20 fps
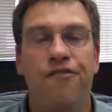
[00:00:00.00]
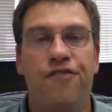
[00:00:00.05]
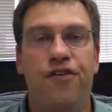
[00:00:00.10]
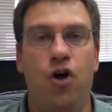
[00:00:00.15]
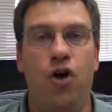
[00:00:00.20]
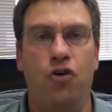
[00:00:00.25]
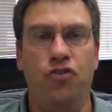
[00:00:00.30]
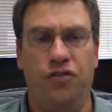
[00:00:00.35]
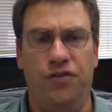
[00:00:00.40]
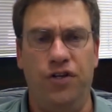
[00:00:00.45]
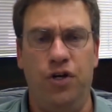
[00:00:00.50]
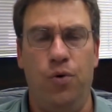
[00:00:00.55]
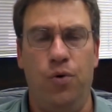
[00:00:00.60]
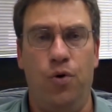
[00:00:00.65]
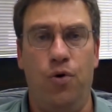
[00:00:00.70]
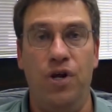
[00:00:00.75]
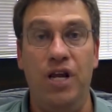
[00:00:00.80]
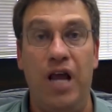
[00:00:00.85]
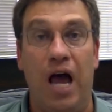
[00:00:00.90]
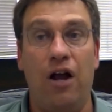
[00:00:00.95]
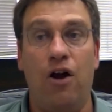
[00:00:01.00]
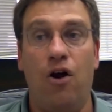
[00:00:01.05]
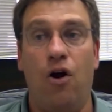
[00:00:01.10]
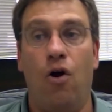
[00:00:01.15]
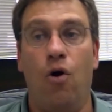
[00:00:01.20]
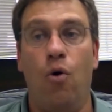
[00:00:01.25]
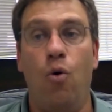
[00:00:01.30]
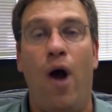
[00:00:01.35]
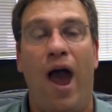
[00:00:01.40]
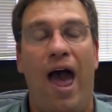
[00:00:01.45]
For those of you who are
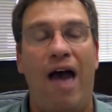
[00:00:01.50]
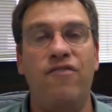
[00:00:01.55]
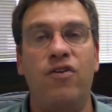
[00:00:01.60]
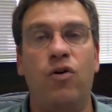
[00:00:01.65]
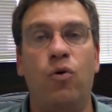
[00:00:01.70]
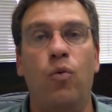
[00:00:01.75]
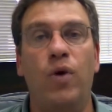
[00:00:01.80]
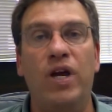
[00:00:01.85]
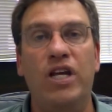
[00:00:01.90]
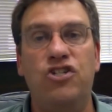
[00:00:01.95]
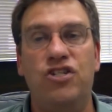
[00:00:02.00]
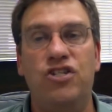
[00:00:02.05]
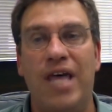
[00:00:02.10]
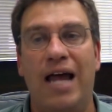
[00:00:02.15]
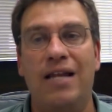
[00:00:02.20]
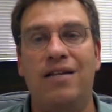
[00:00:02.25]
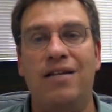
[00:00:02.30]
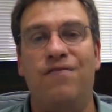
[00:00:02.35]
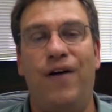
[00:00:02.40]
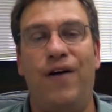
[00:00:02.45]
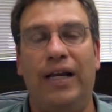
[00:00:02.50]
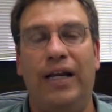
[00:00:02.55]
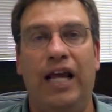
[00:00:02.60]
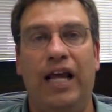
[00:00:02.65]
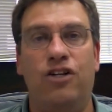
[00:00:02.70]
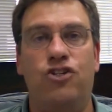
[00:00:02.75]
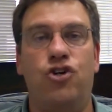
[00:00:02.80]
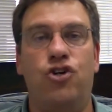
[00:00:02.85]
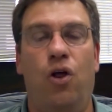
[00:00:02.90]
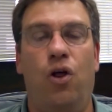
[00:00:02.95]
younger, who haven't reached that
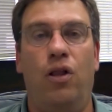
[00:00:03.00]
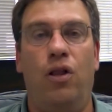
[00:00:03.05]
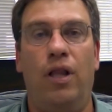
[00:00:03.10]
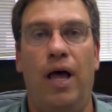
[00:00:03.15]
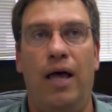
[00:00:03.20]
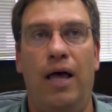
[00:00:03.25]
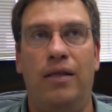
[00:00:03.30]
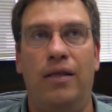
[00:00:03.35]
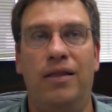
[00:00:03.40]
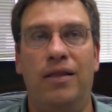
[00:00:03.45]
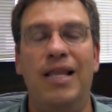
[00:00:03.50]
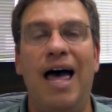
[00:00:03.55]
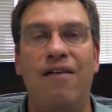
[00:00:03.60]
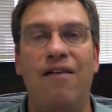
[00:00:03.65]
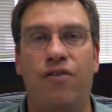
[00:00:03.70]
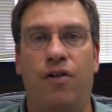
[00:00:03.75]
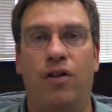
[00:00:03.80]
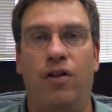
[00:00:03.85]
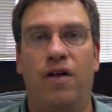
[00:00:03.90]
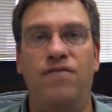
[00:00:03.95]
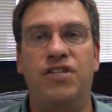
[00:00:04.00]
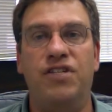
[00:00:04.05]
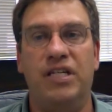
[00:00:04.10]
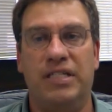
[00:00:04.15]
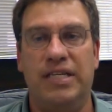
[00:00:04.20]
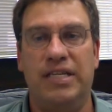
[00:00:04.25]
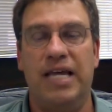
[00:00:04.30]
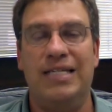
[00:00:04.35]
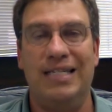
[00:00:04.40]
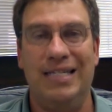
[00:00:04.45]
financial level of
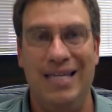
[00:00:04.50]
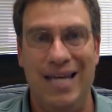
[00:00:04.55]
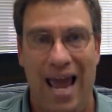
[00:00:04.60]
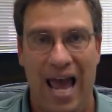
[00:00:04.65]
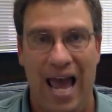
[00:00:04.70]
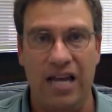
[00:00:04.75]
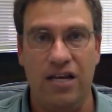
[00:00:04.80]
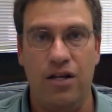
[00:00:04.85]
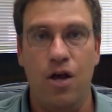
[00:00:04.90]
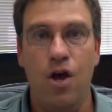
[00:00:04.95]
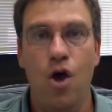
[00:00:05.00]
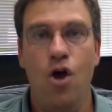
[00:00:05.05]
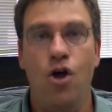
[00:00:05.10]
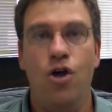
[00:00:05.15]
success yet,